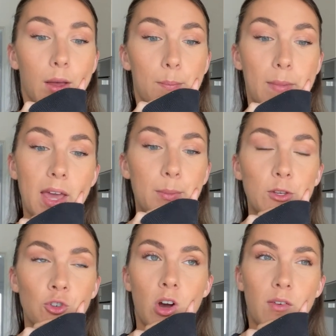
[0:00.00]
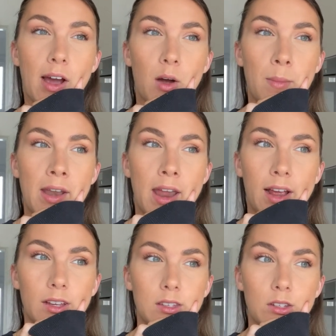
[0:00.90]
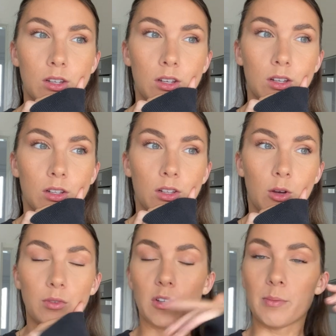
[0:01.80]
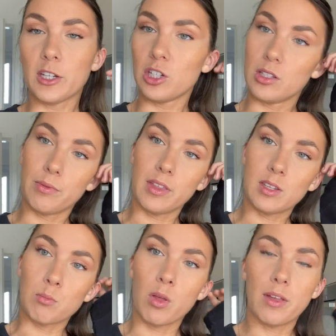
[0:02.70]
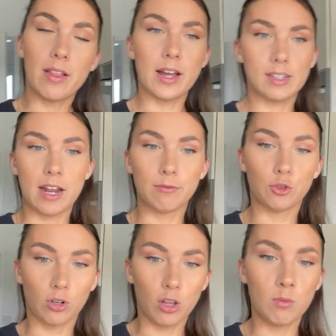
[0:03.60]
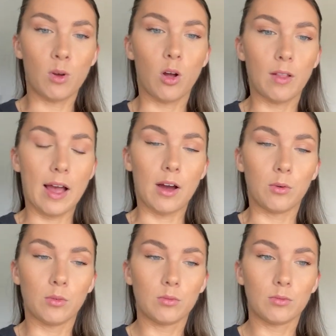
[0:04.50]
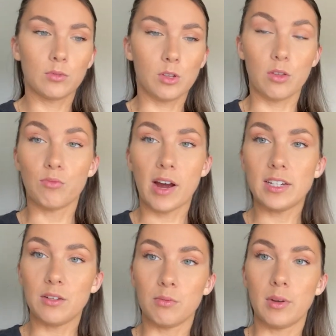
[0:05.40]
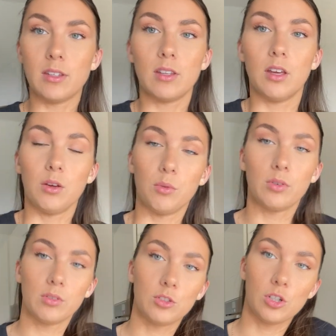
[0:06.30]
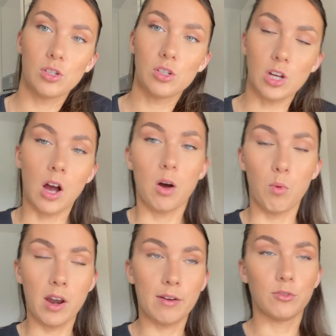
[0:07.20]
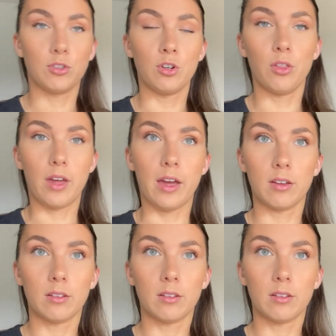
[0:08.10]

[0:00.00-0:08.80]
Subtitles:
maybe draw out my next load of commissions for this month. I like to kind of draw them all out so they're ready for me to just start one after another,